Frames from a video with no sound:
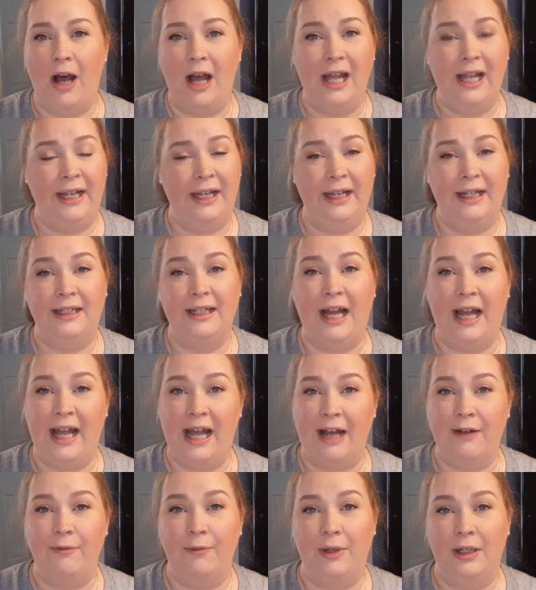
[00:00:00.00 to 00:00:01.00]
and I
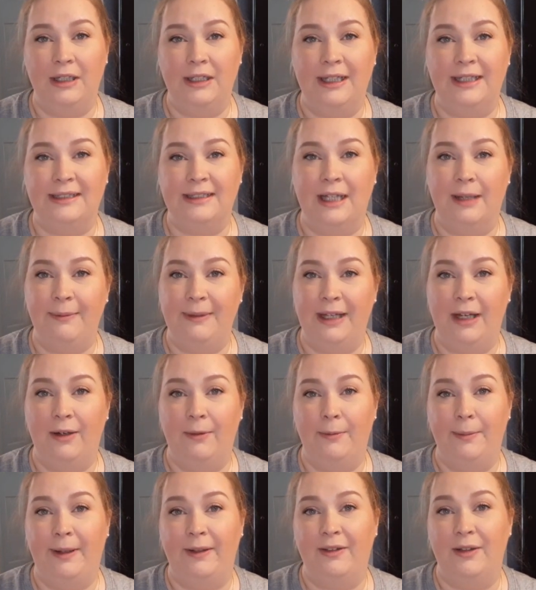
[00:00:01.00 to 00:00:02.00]
have one that's coming out
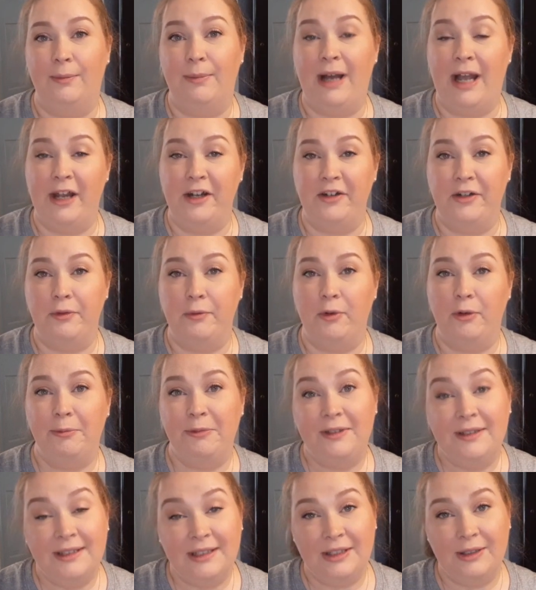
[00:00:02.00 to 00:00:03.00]
about the Pioneer
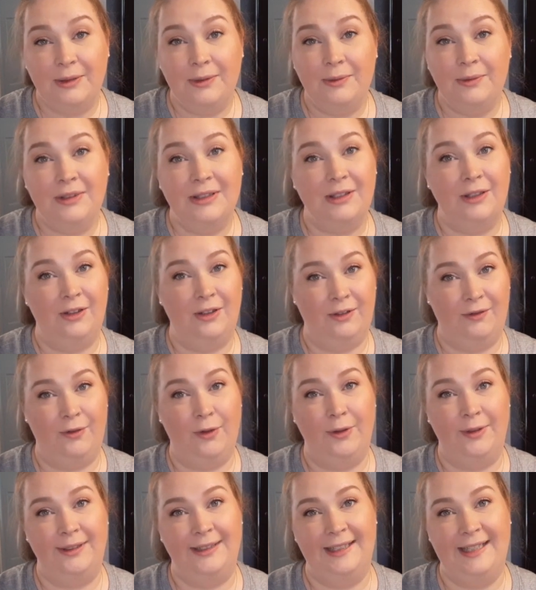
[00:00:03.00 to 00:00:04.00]
Woman soon, so look
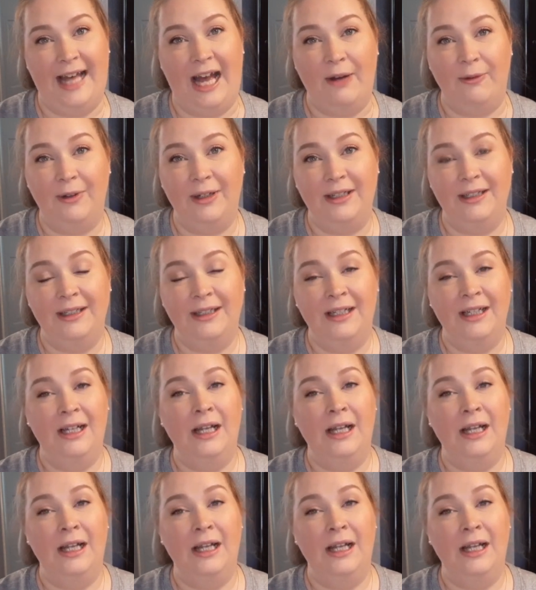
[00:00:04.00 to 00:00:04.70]
forward to that one.